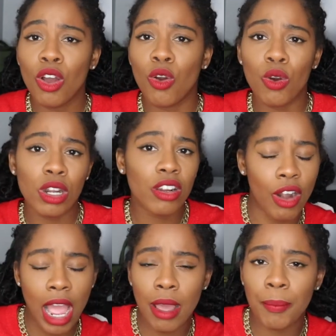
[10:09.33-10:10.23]
going to
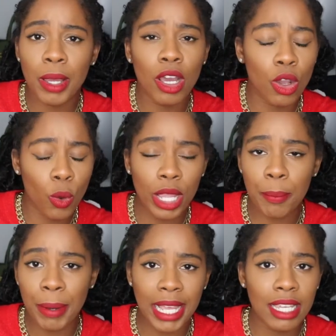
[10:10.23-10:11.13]
grab a quick
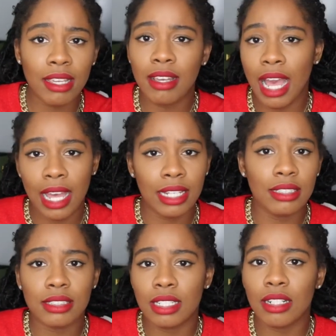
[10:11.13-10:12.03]
bite
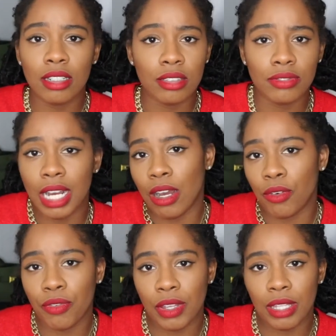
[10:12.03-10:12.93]
kind of
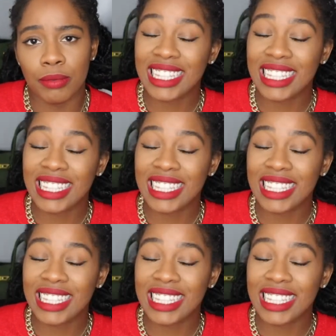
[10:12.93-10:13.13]
outfit.